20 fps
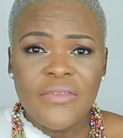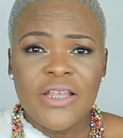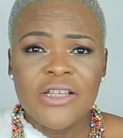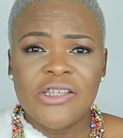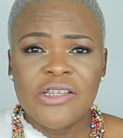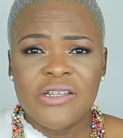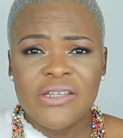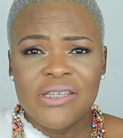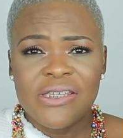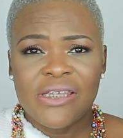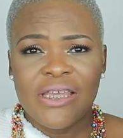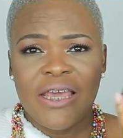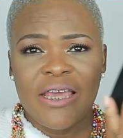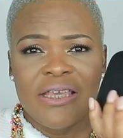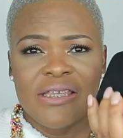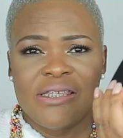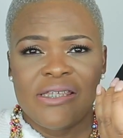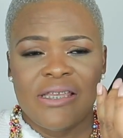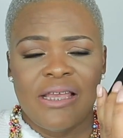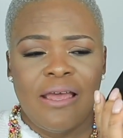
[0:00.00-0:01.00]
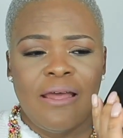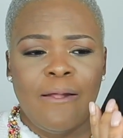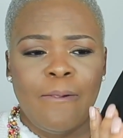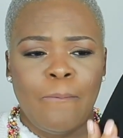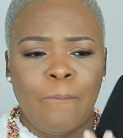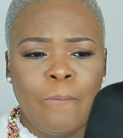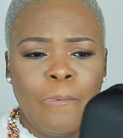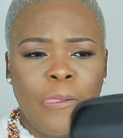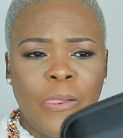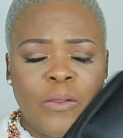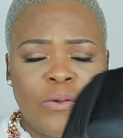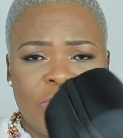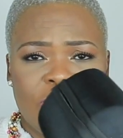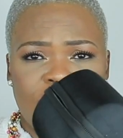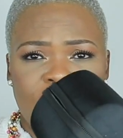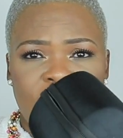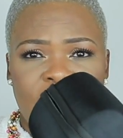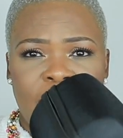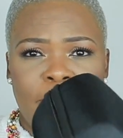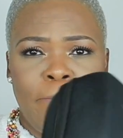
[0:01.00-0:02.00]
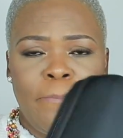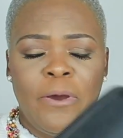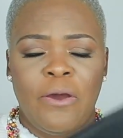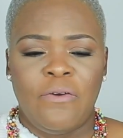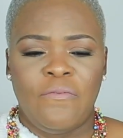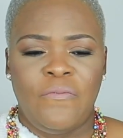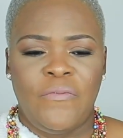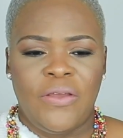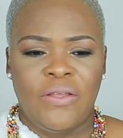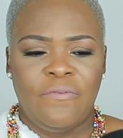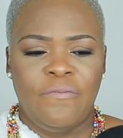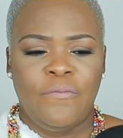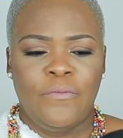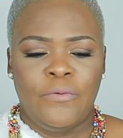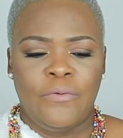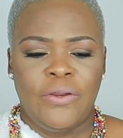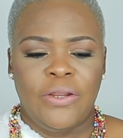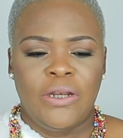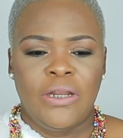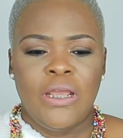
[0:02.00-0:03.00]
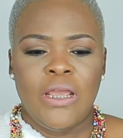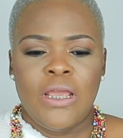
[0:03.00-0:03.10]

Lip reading: So this case was really perfect for it.